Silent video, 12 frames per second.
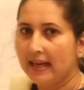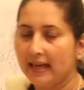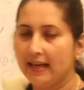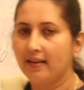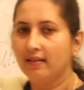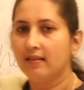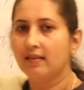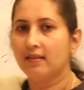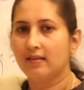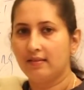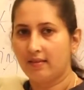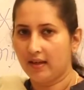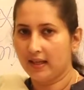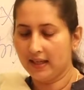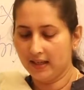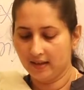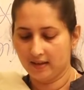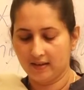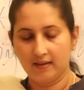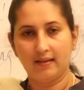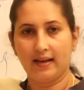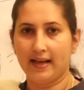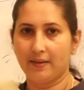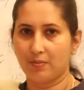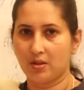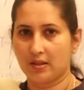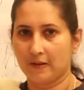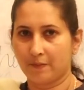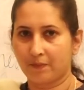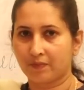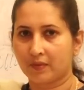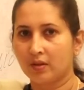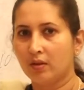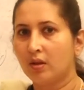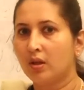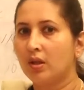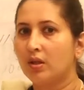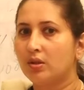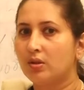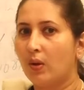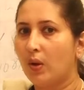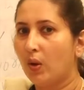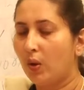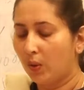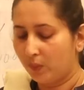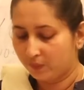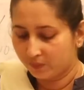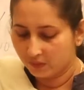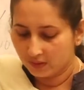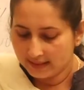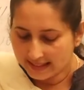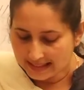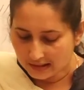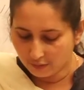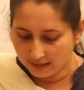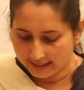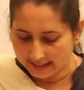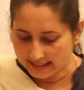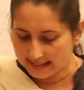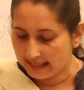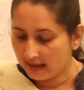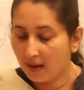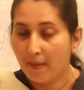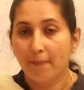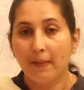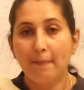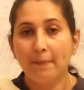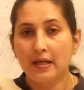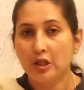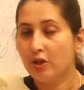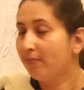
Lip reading: in 3 times. So next one is membership